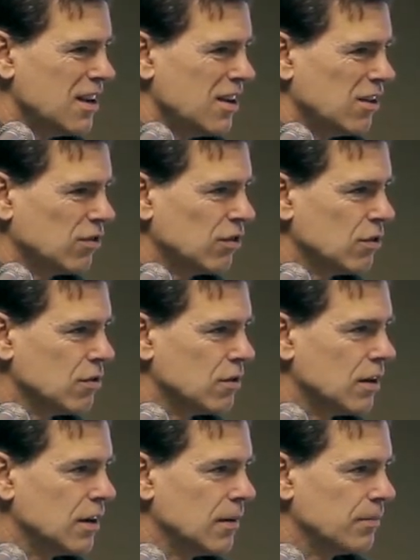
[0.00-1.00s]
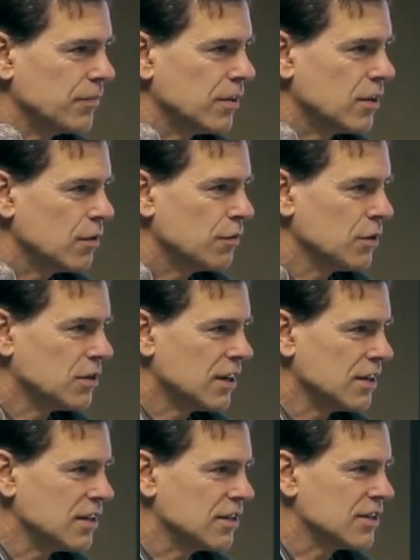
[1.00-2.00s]
So uh, few
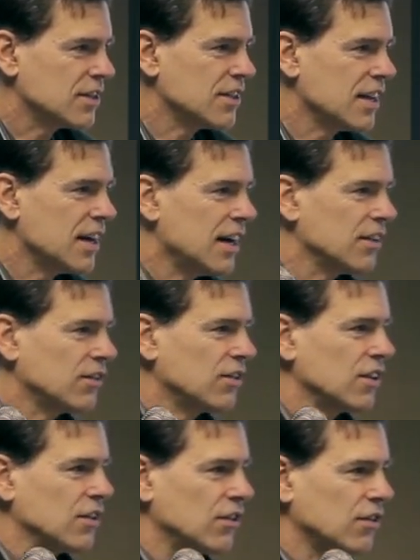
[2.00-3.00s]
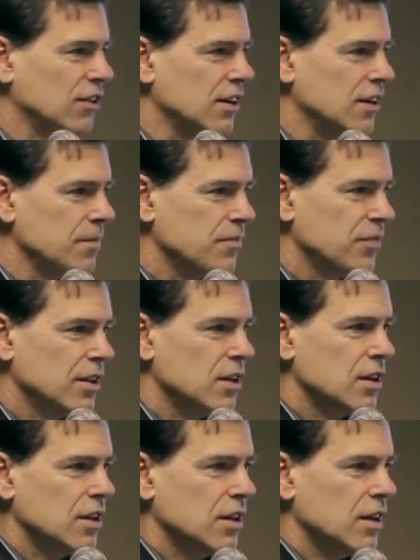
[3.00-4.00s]
Titan stats, it's... Uh,
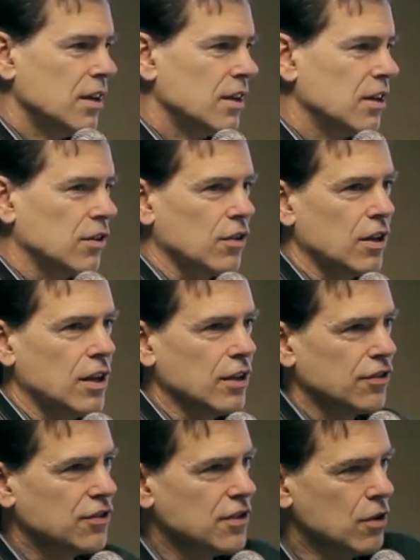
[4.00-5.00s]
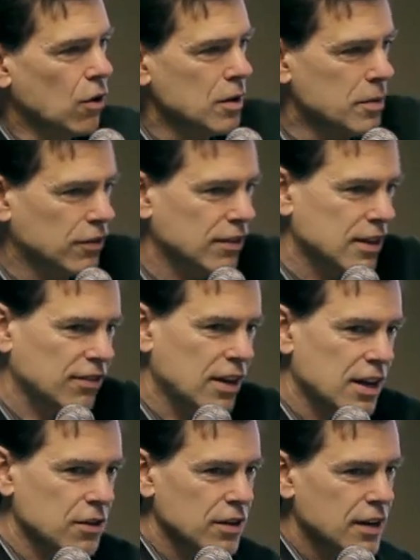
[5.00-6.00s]
it, it orbits
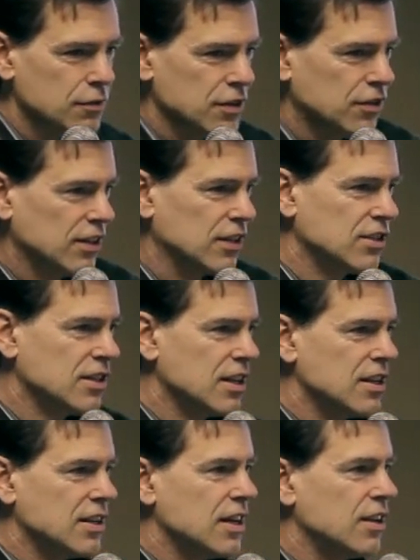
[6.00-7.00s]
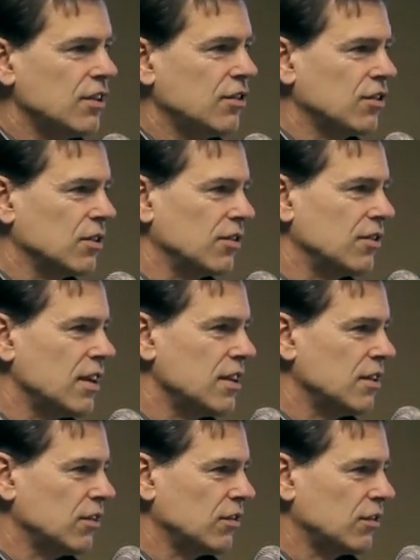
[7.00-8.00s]
Saturn every 16 days, so its day
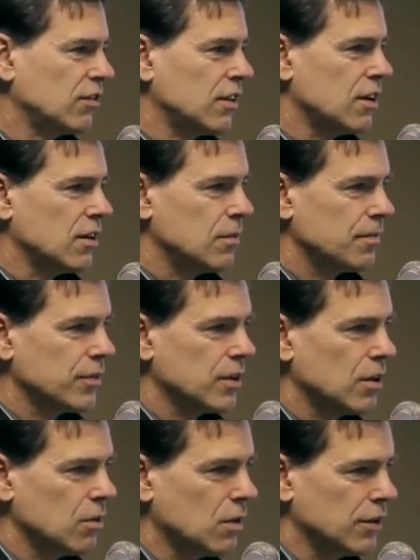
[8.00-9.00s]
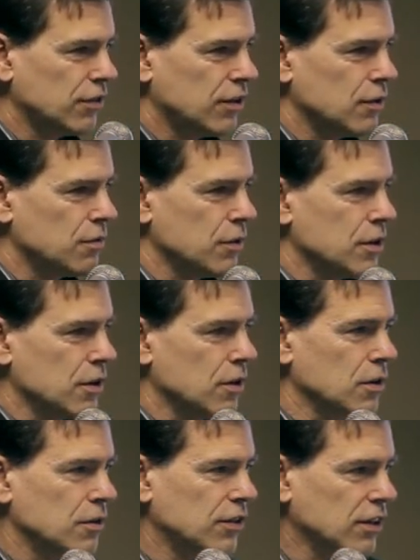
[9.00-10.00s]
is uh, once every
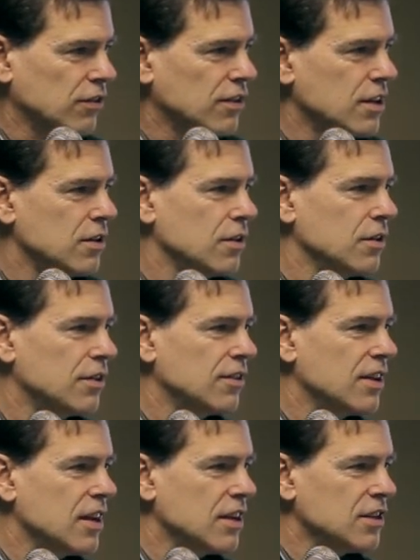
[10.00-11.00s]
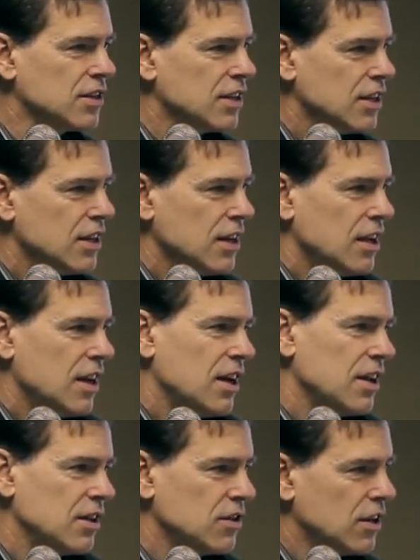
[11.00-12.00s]
er, 16 Earth days.
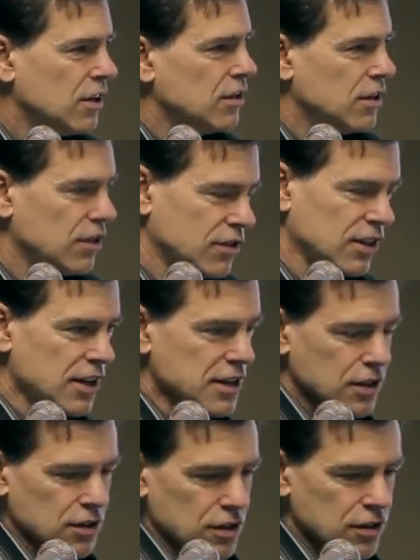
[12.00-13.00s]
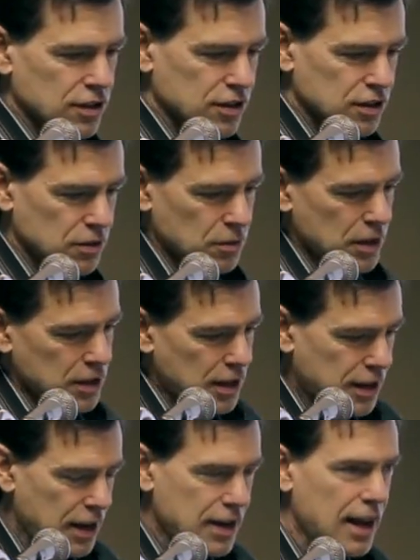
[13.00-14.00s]
And it's like the Earth in
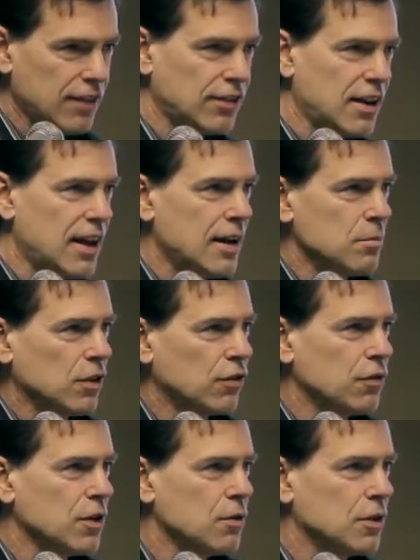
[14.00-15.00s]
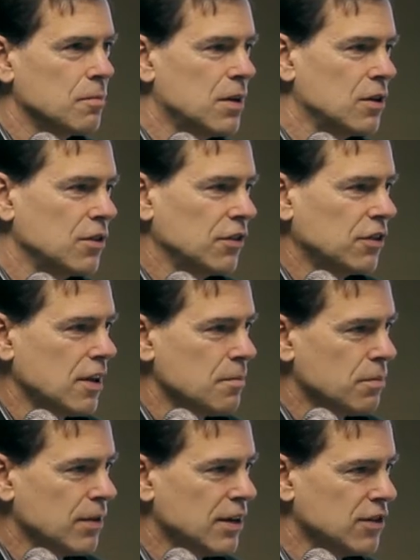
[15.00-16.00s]
that it has an atmosphere with about the same
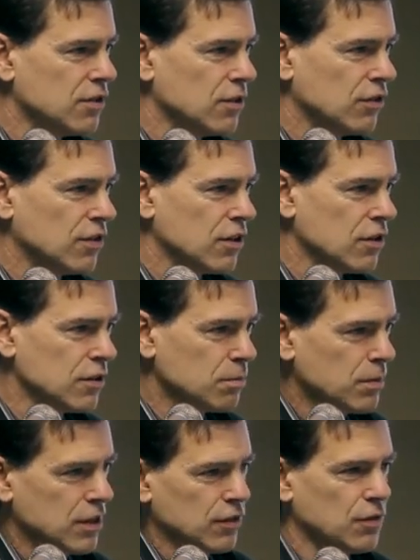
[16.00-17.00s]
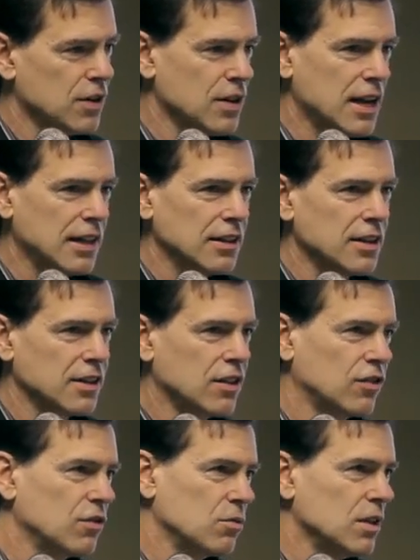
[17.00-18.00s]
pressure as the Earth, but it's very alien because
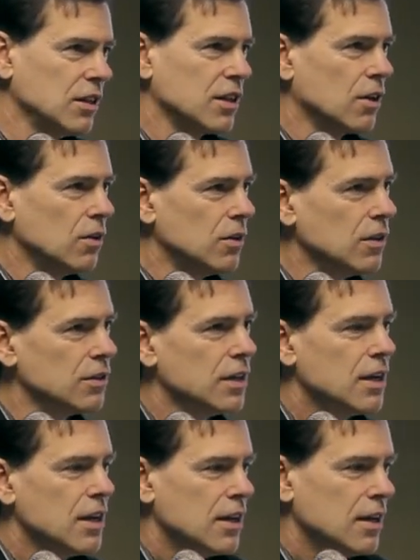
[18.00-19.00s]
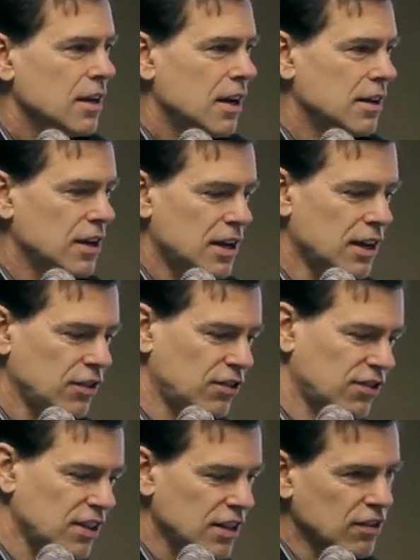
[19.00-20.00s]
it's really cold and it has
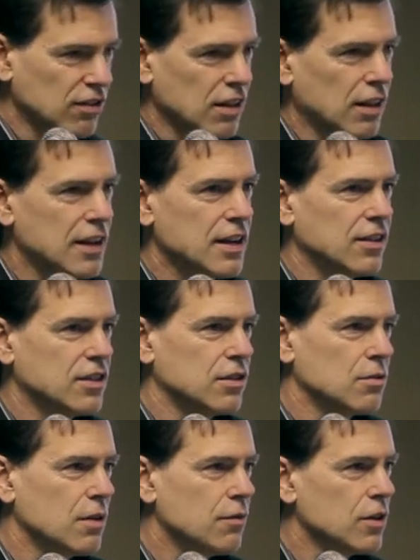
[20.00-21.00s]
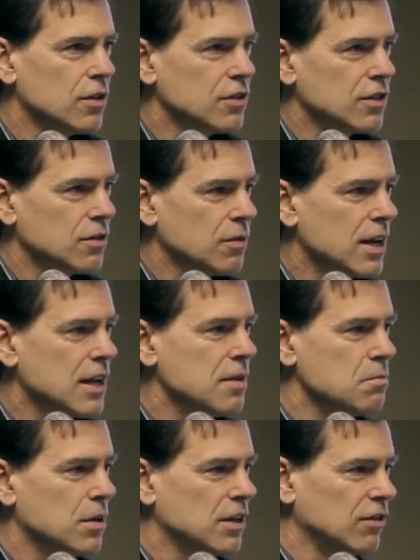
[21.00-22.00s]
seas and lakes and rivers and
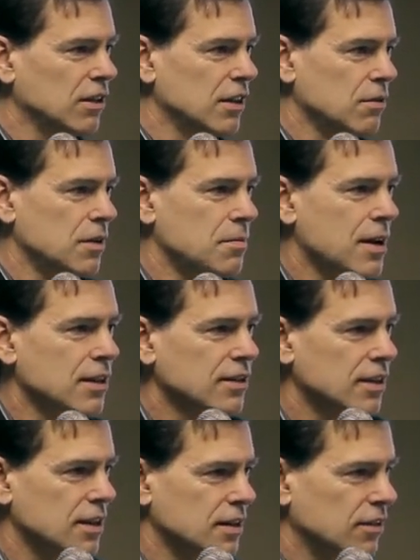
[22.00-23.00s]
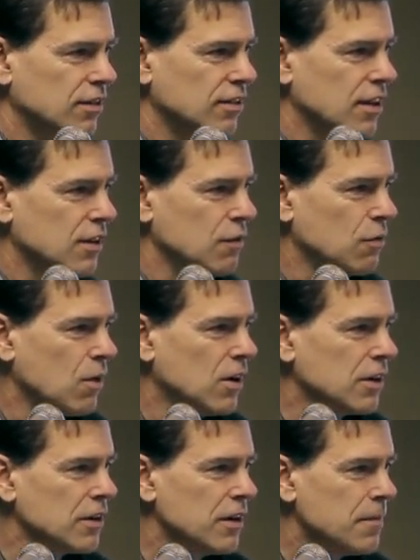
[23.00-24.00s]
rain, but it's liquid methane instead of
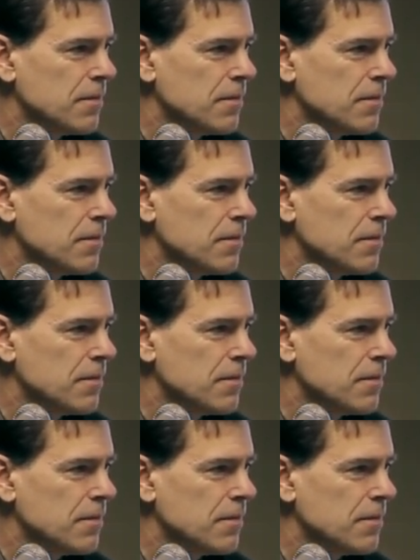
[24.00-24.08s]
water.